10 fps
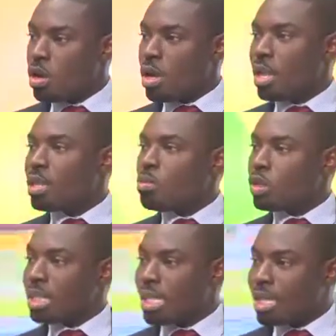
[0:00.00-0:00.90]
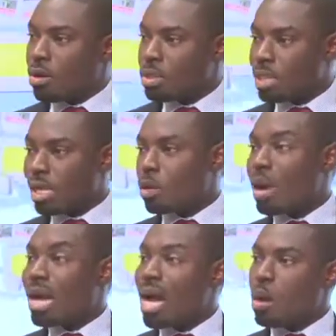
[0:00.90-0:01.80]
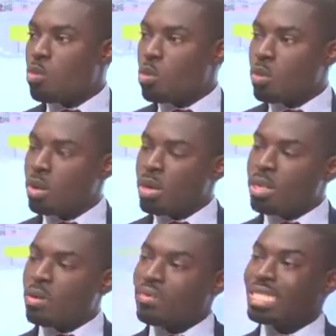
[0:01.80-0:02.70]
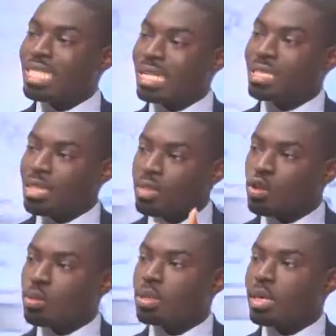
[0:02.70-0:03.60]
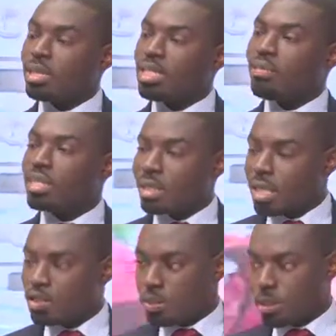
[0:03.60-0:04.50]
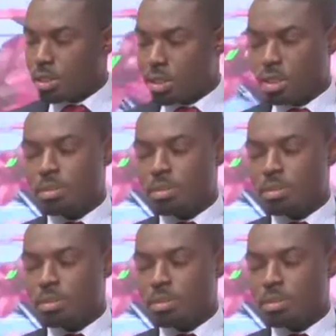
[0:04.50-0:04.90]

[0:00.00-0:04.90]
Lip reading: anybody's account, normal carbon, the Justice Service Sector Support System.